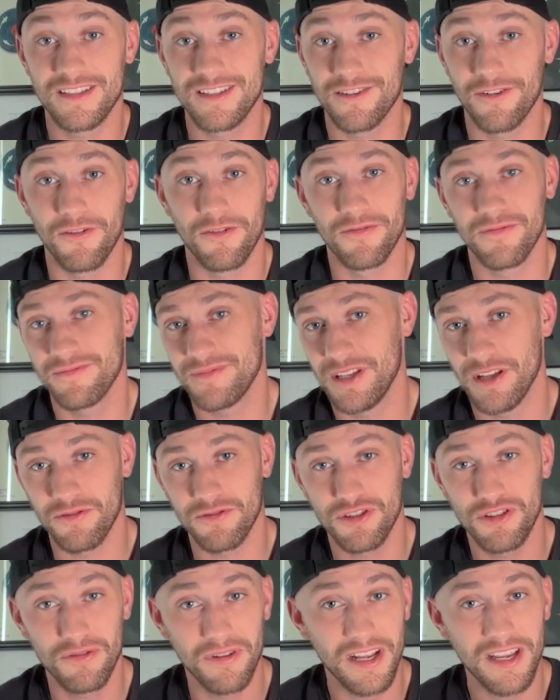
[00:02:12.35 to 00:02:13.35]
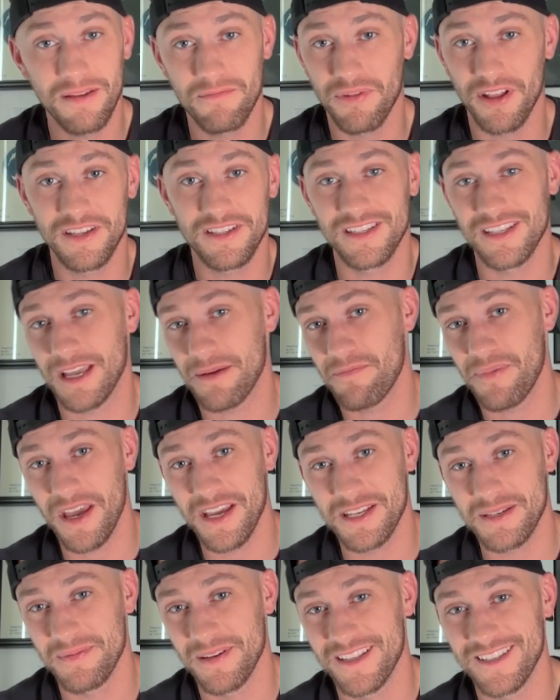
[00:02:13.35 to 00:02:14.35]
So, shooting in places like
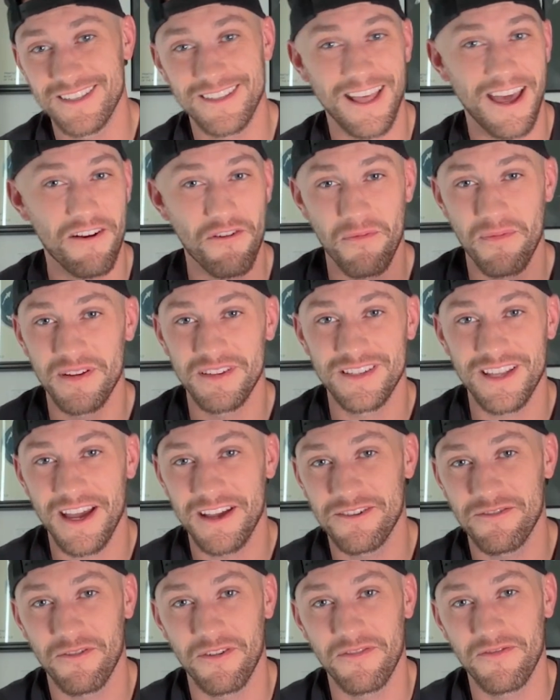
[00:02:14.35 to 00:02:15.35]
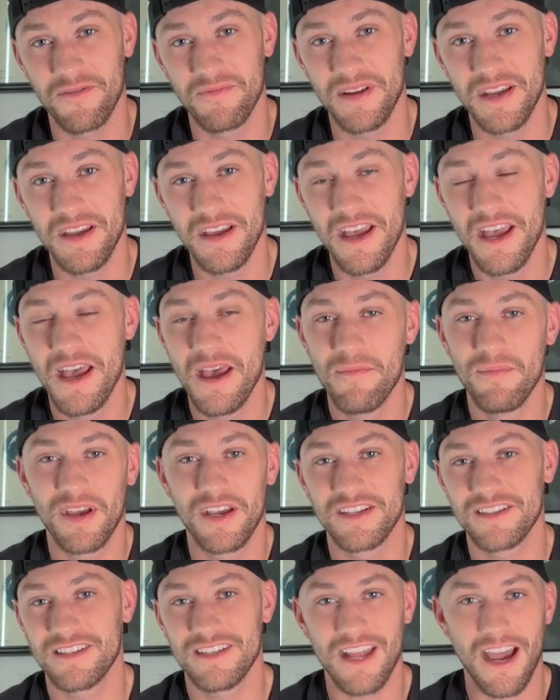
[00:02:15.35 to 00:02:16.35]
basements, that opens that door for me,
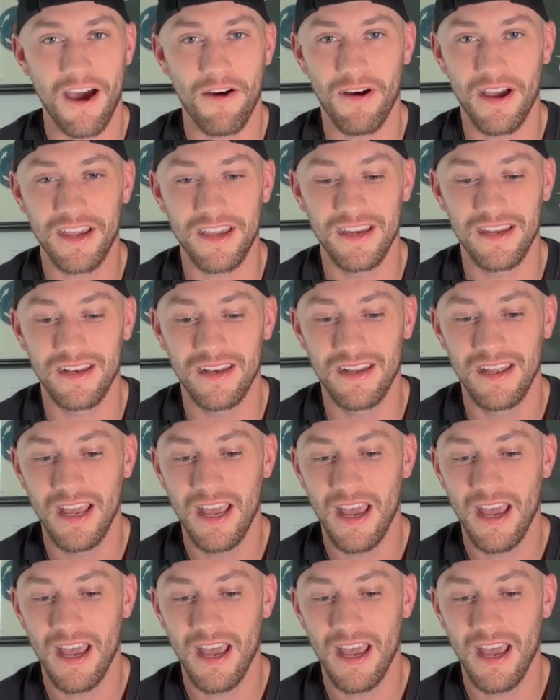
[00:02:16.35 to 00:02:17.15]
because now I can